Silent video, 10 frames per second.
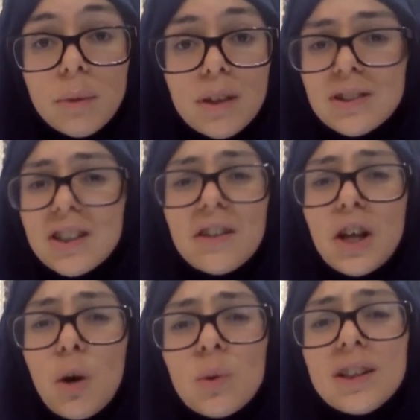because
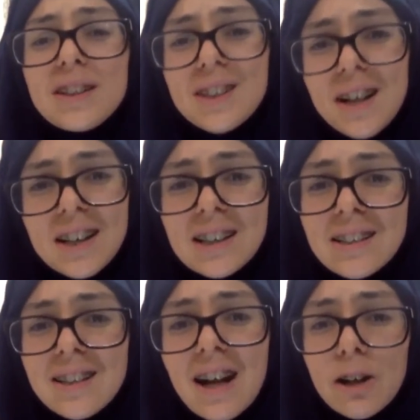the only
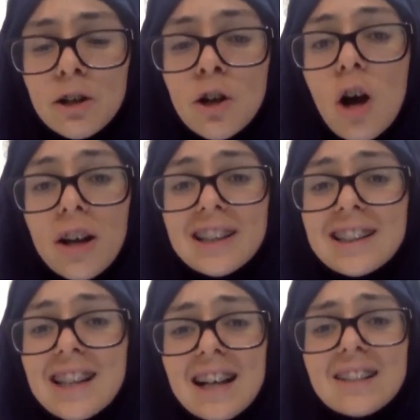studies that I cannot
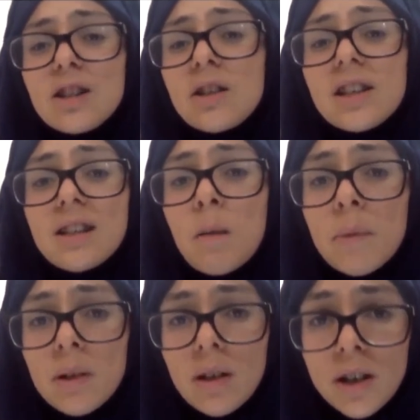access unless
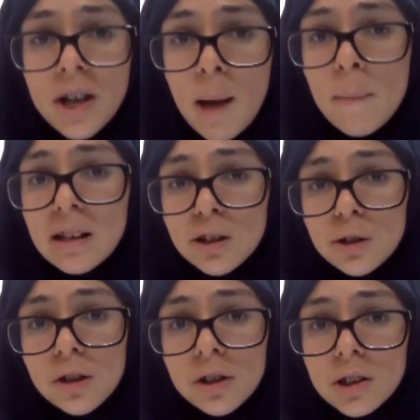I'm an MS
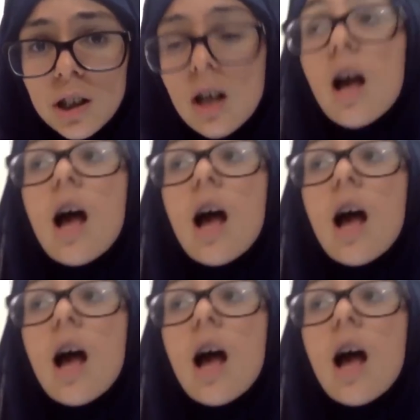student,